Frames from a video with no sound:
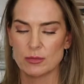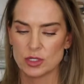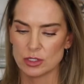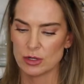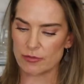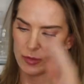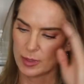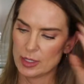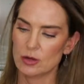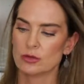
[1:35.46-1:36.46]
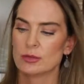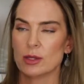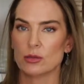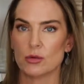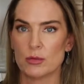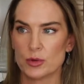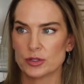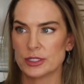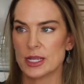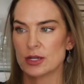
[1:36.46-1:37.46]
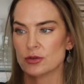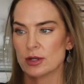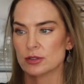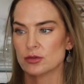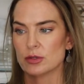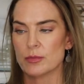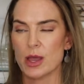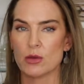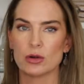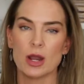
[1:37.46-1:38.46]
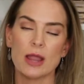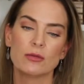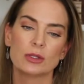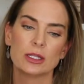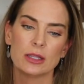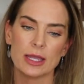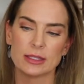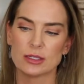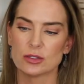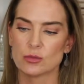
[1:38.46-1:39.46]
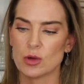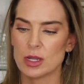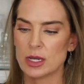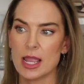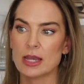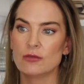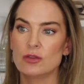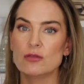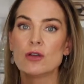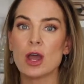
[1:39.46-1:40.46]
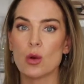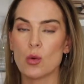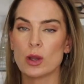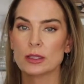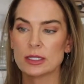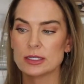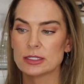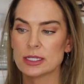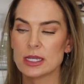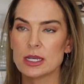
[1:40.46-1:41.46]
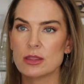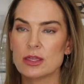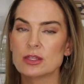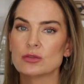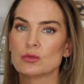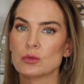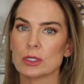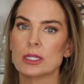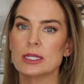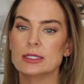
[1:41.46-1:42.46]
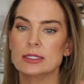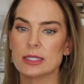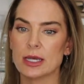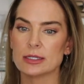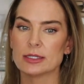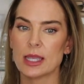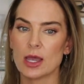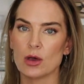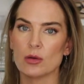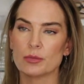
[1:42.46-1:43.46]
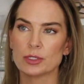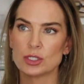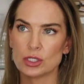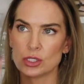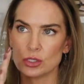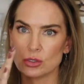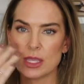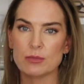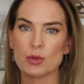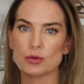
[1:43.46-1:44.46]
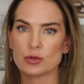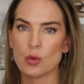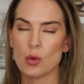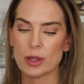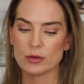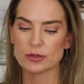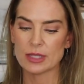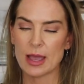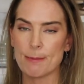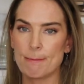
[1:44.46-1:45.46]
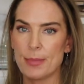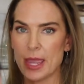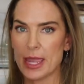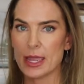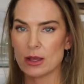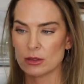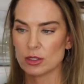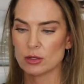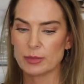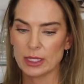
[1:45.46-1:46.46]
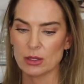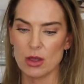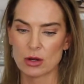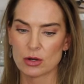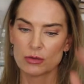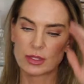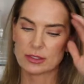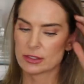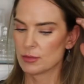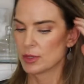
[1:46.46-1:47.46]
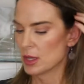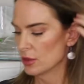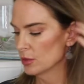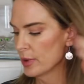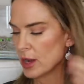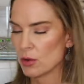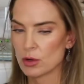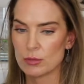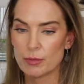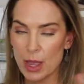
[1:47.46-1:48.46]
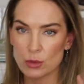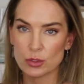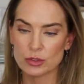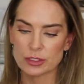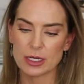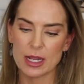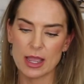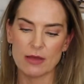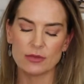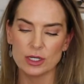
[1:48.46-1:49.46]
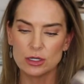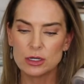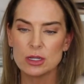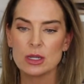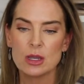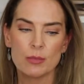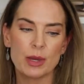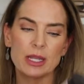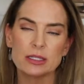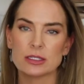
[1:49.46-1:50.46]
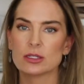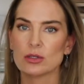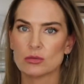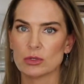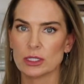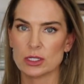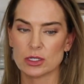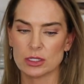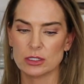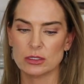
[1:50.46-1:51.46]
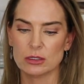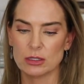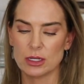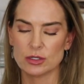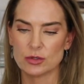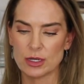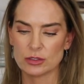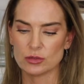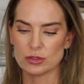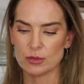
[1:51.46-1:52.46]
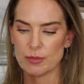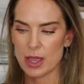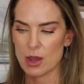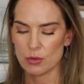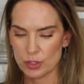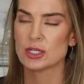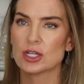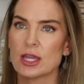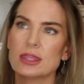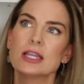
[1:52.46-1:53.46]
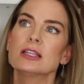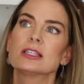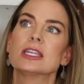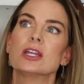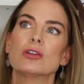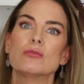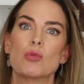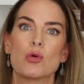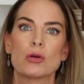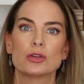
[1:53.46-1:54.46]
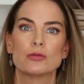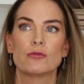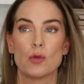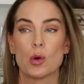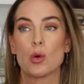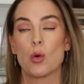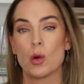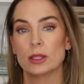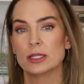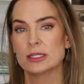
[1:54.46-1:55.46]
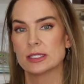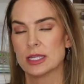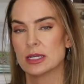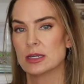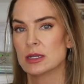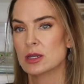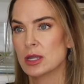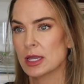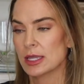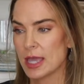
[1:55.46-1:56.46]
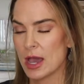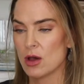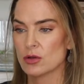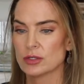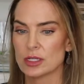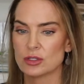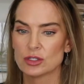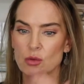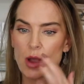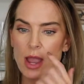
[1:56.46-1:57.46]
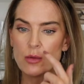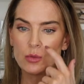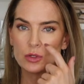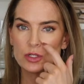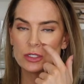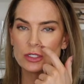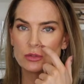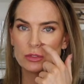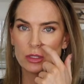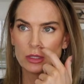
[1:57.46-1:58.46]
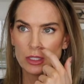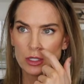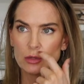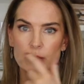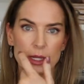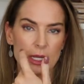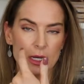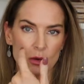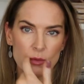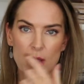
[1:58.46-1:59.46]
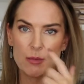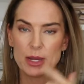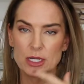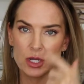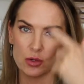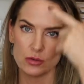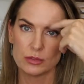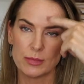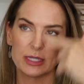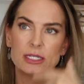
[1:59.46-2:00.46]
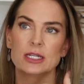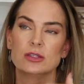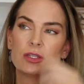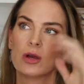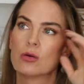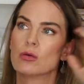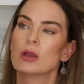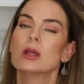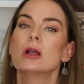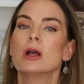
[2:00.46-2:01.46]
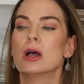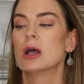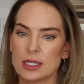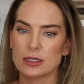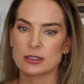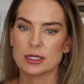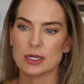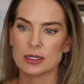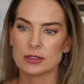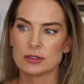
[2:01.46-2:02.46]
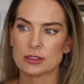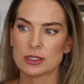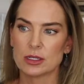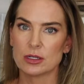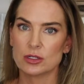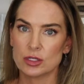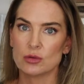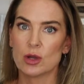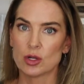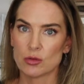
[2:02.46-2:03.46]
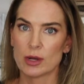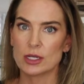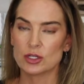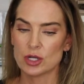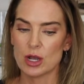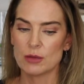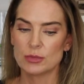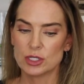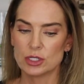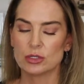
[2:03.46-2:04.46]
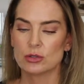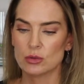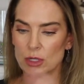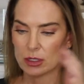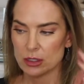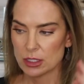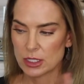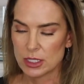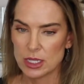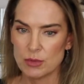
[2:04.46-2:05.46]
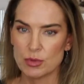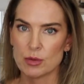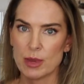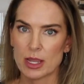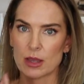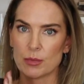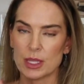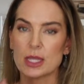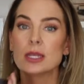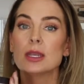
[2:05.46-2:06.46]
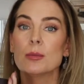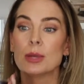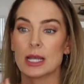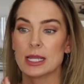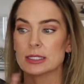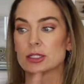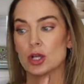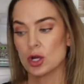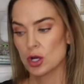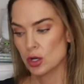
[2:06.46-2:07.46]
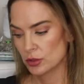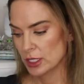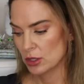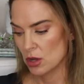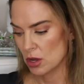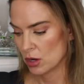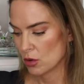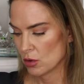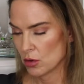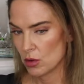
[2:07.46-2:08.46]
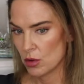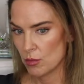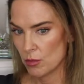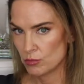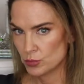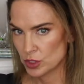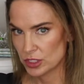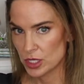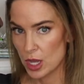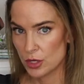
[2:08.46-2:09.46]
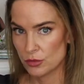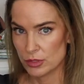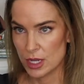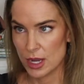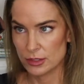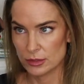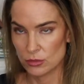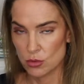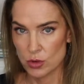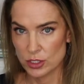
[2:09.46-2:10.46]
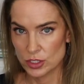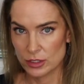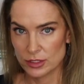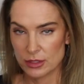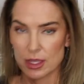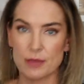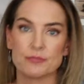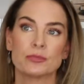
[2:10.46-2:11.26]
sure everybody knows about Laura MERCIER-Translucent powder. I really like this one. And if you've got oily skin, this really does help to keep those oils at bay a little bit longer than some of the other powders that I have here. But it's still a really good translucent powder. I think it's geared more for oily skin gals, and so I will just use a little bit around my nose, my T-zone. It does do a great job to keep your makeup in place all day long, just not under the eyes. Oh, I should have said that.